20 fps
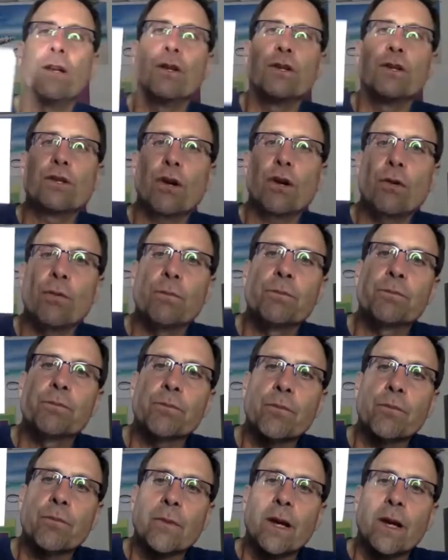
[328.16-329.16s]
So
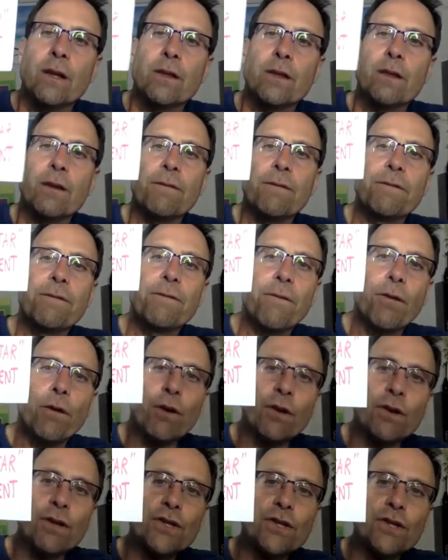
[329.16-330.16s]
the
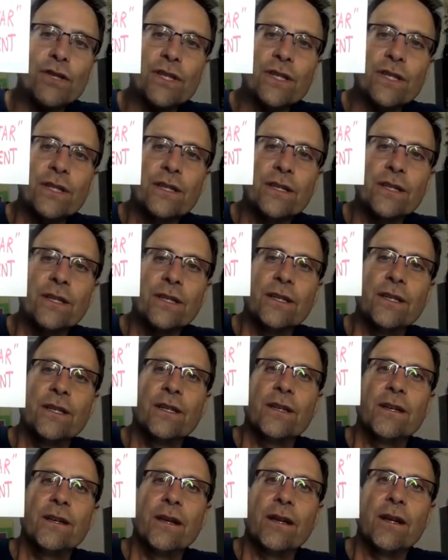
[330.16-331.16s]
first
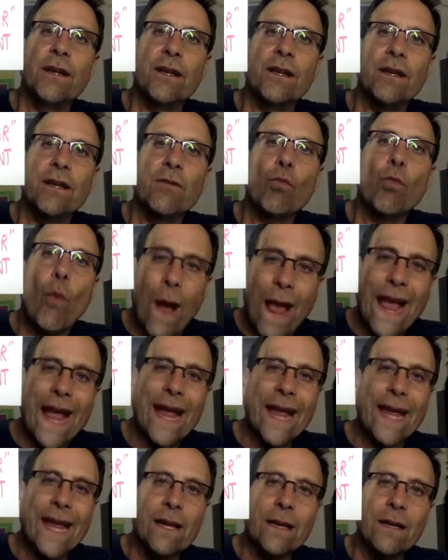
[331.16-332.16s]

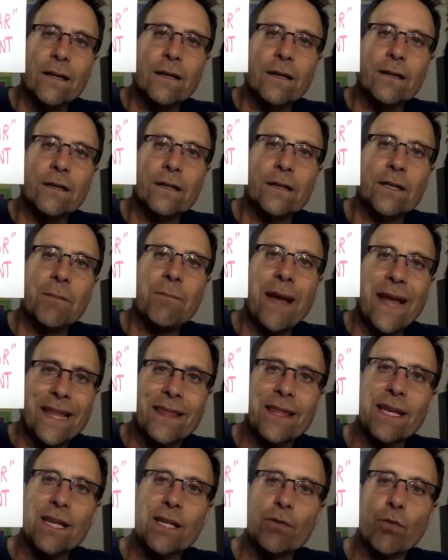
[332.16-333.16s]
way to make
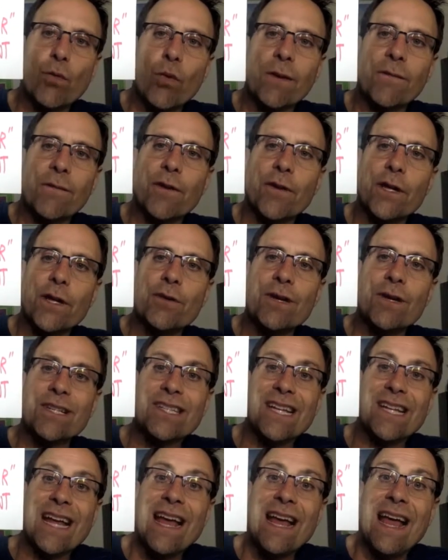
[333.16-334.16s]
things work for you is
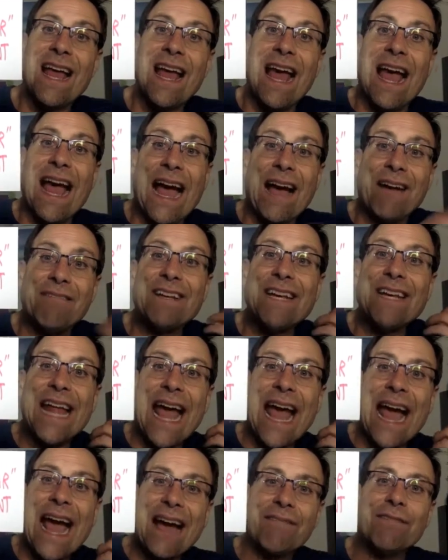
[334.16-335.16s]
to have an
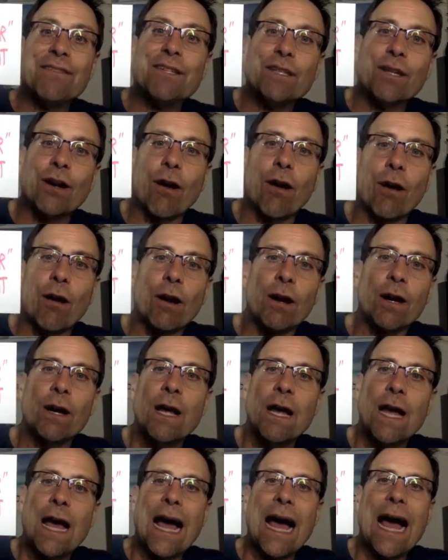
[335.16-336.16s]
avatar
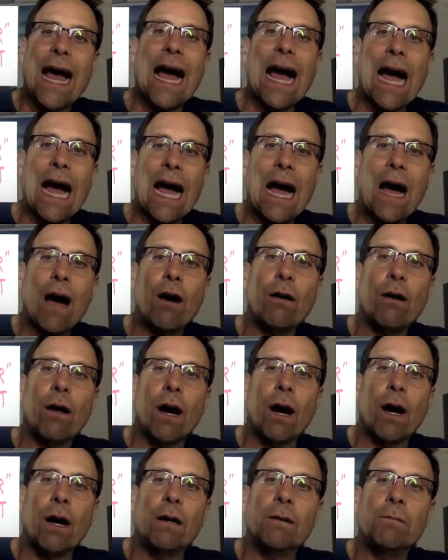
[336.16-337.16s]

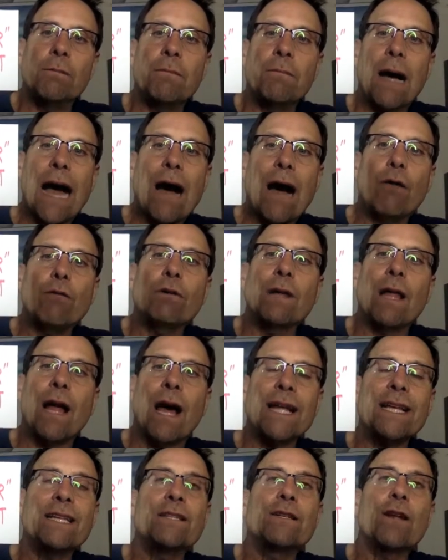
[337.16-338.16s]

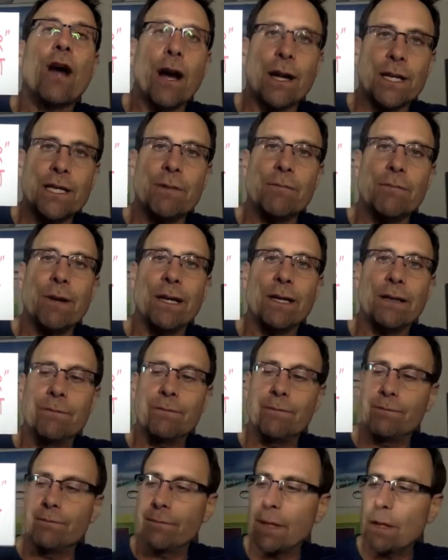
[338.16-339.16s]
outline document.
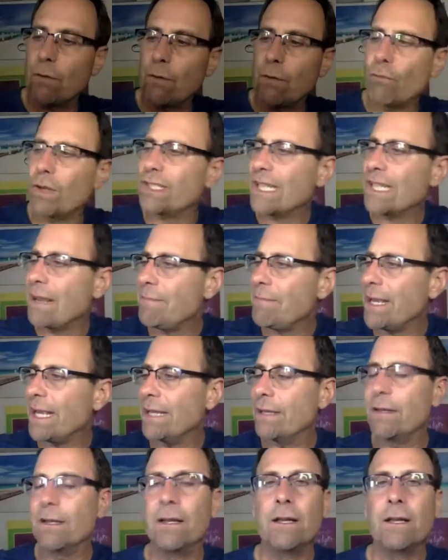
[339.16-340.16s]
Now, what does that mean?